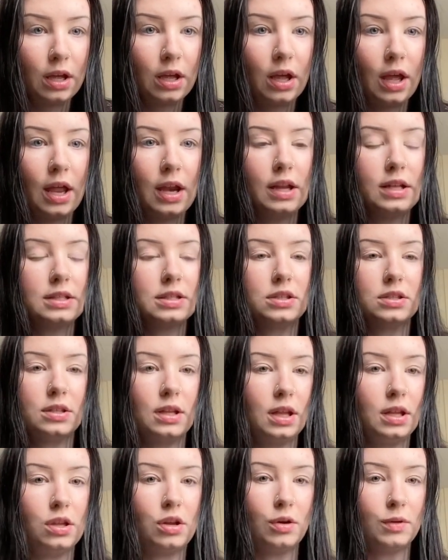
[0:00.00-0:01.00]
and it's,
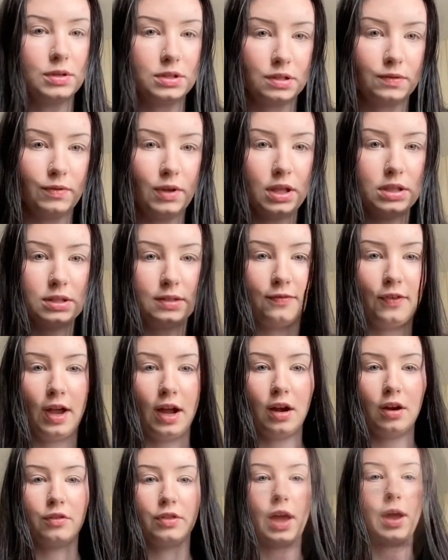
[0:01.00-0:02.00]
you know, it's
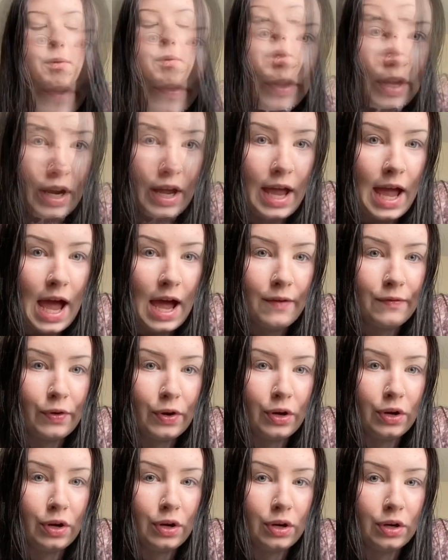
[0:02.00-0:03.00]
fair that way. Then I have
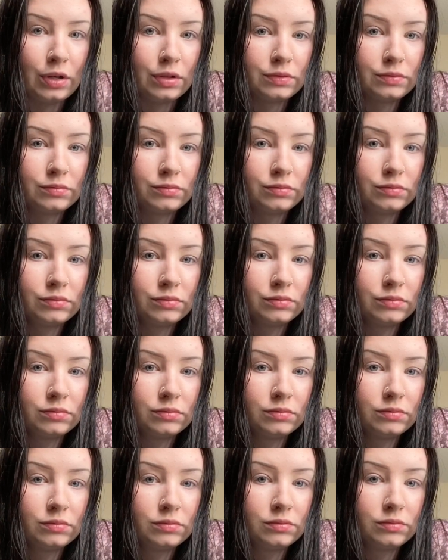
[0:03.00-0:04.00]
her
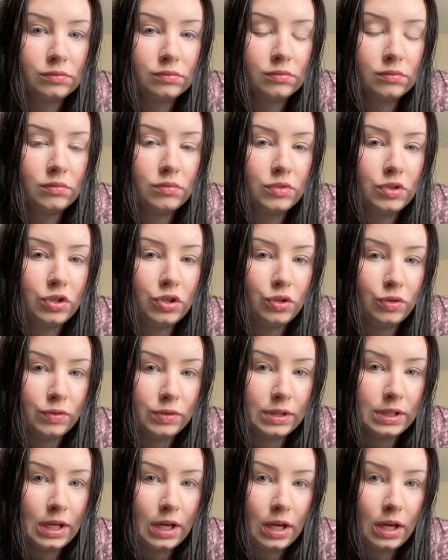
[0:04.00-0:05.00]

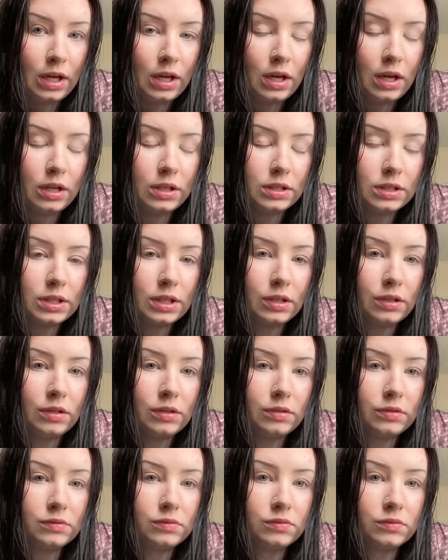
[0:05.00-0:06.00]
Tuesday
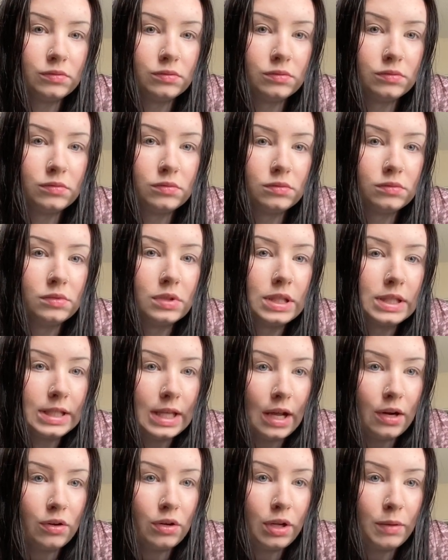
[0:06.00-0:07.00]
until
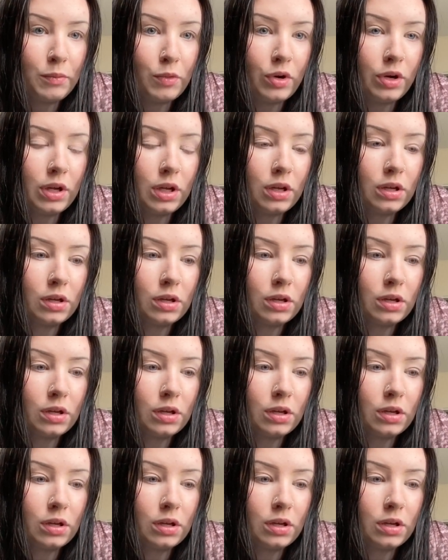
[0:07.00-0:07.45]
Saturday morning.